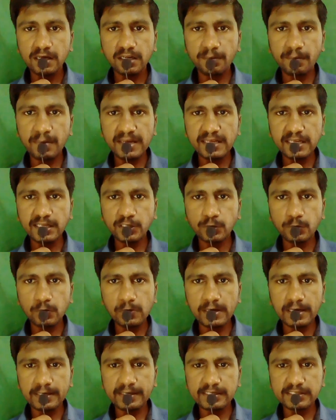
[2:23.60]
Remaining two
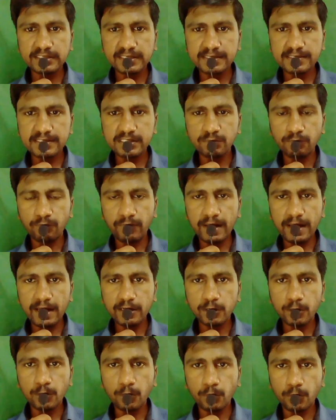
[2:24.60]
contestants
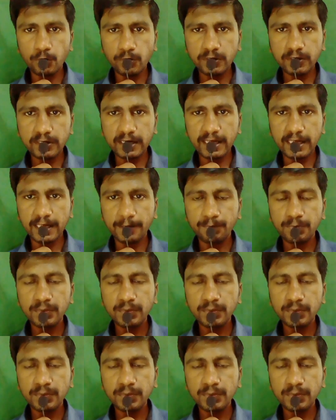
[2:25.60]
were good try.